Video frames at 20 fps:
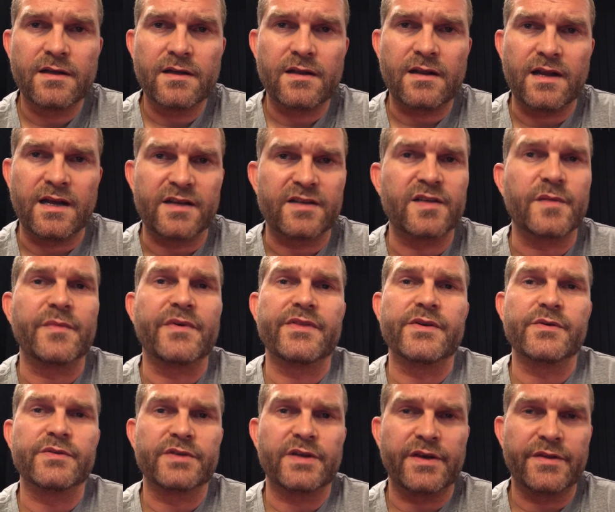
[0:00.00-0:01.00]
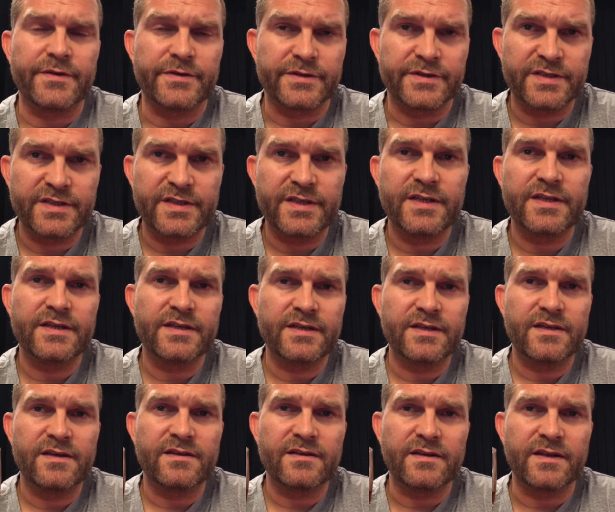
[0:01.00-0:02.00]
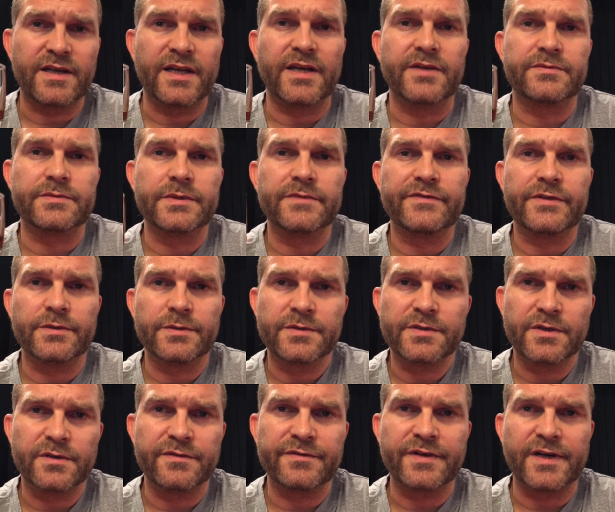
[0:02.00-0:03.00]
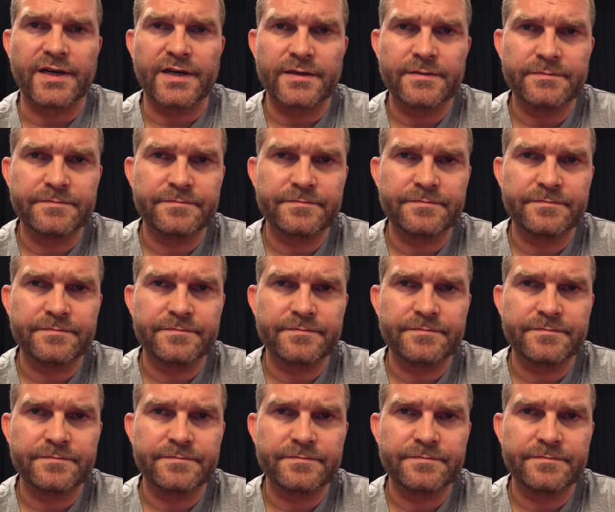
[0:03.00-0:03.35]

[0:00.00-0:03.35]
like some of those others that I've reviewed so far.